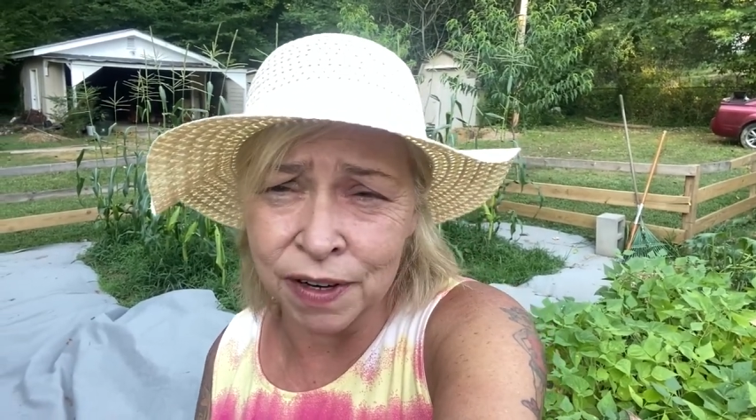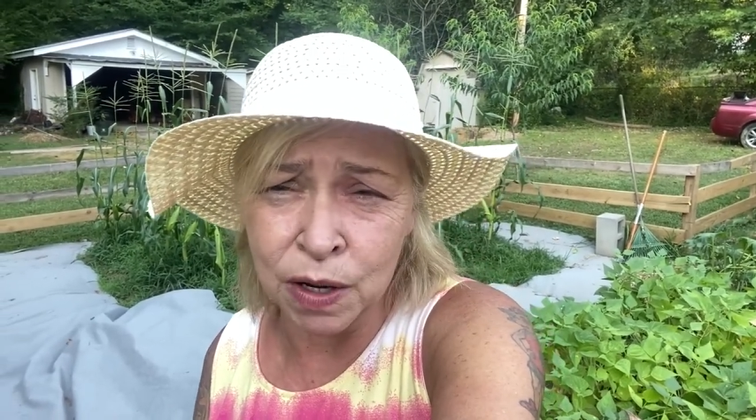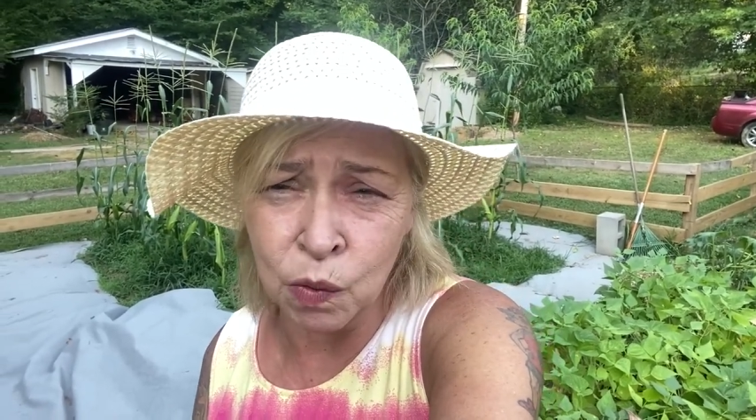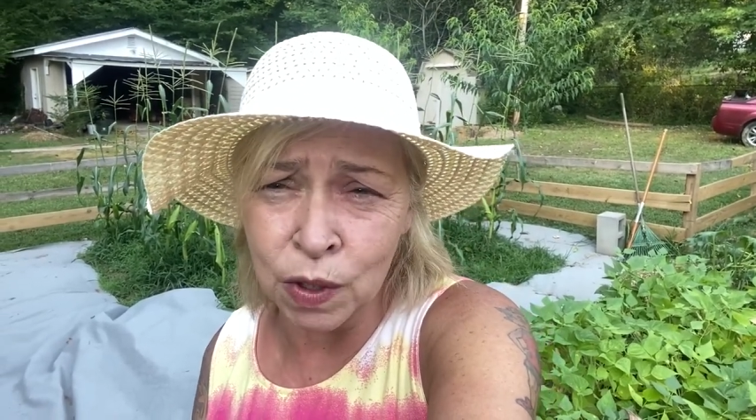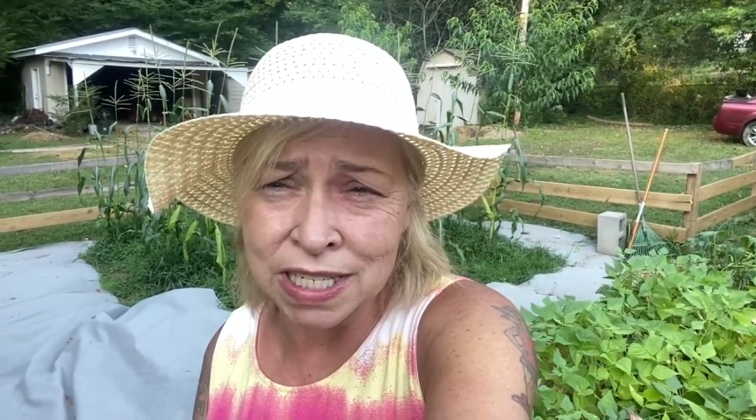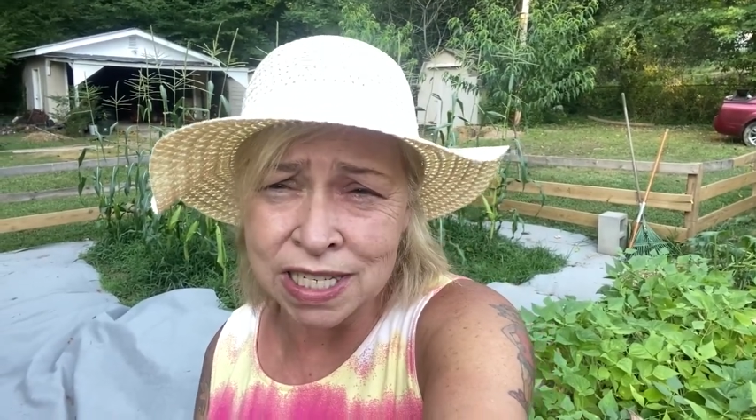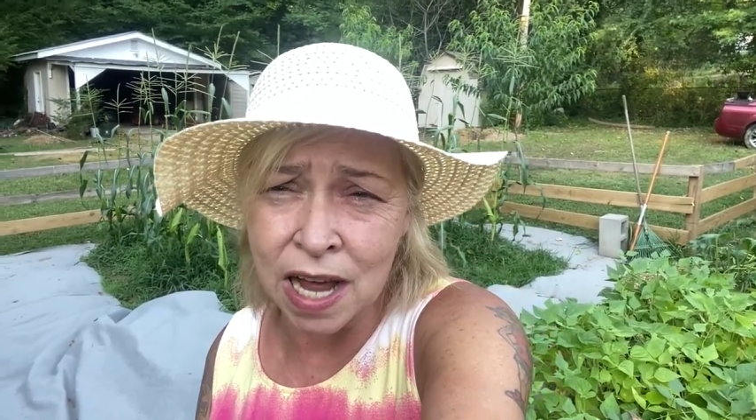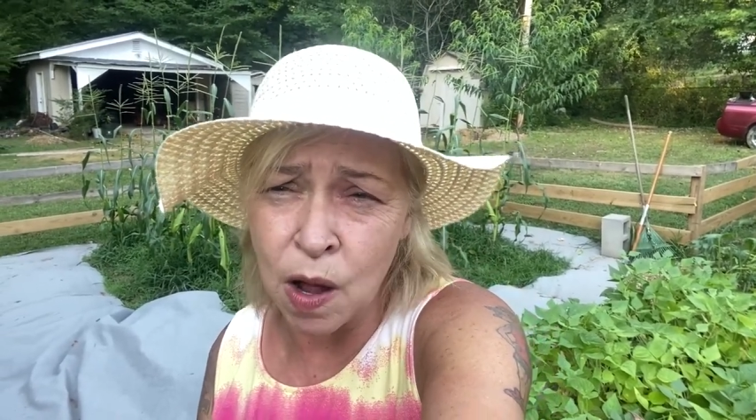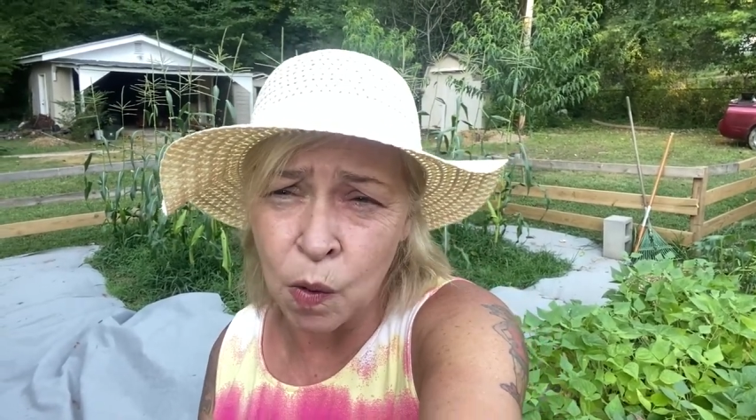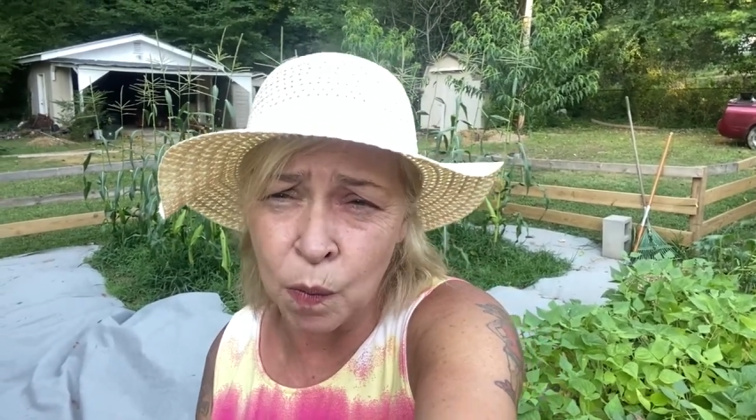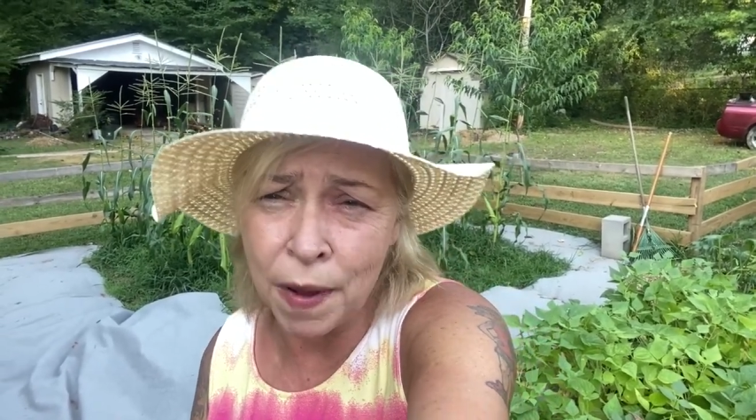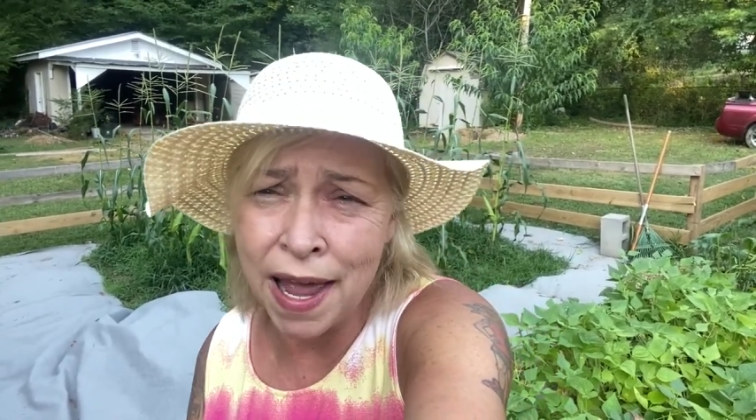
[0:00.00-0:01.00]
liquid
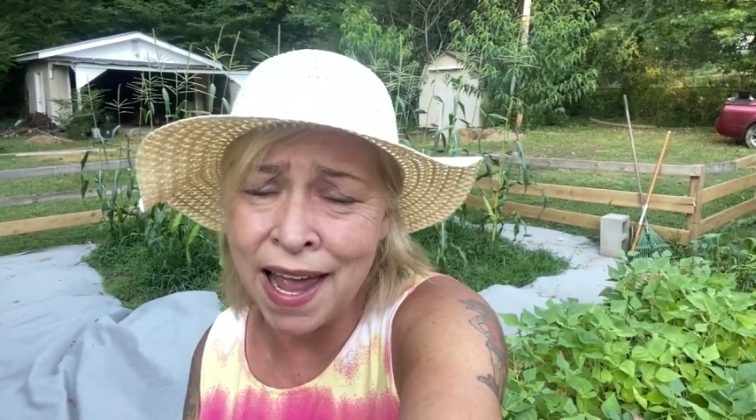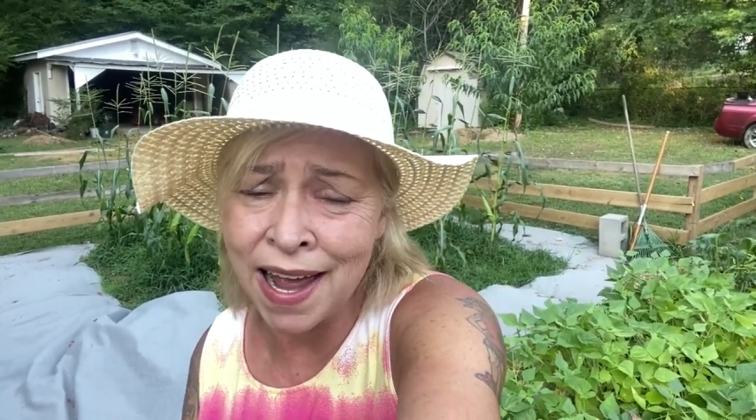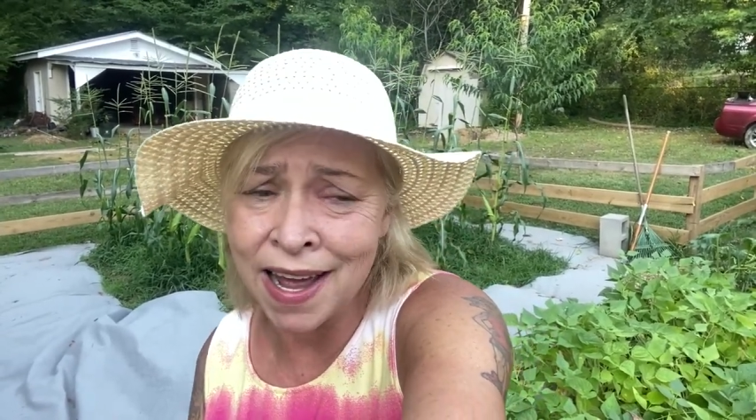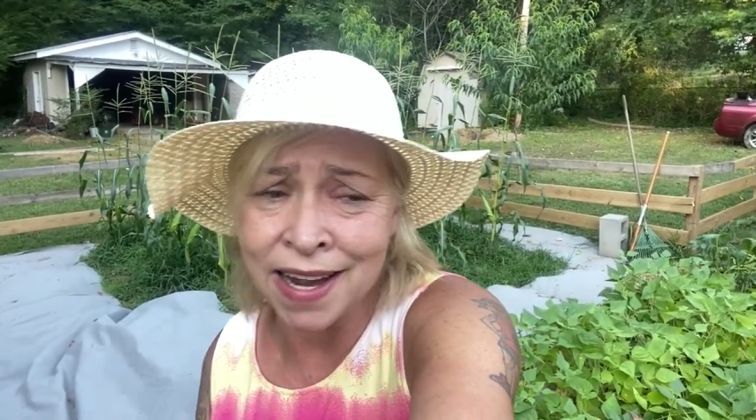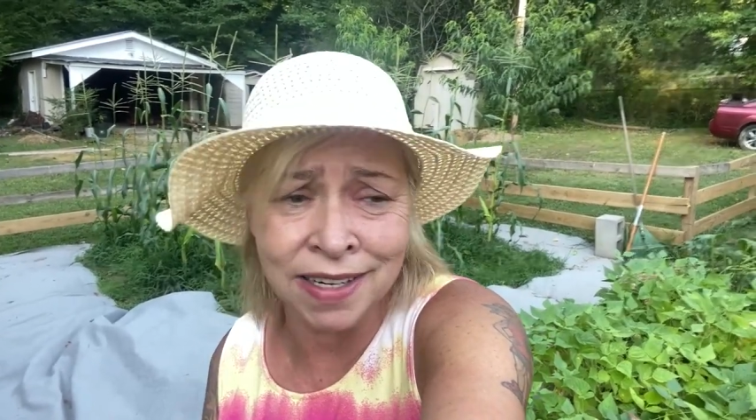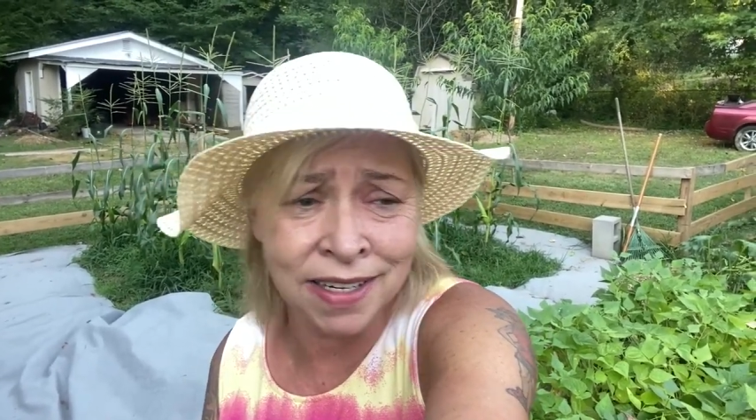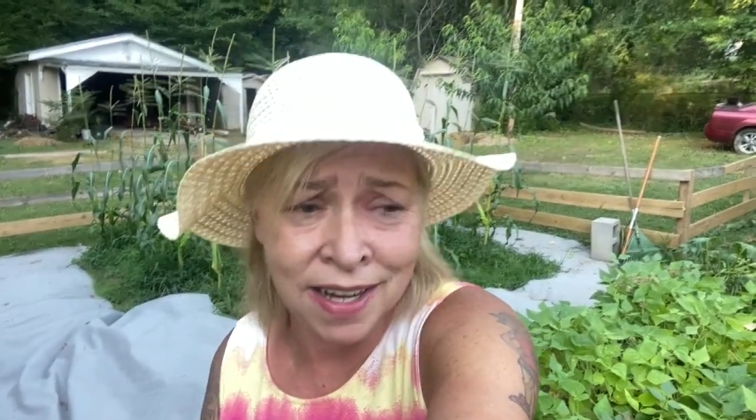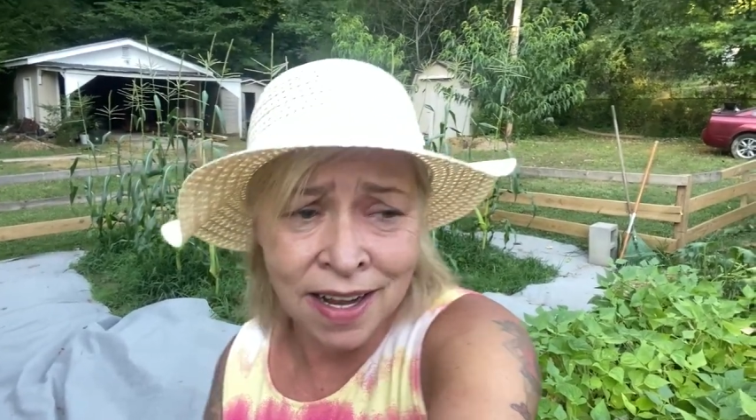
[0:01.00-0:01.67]
soap. And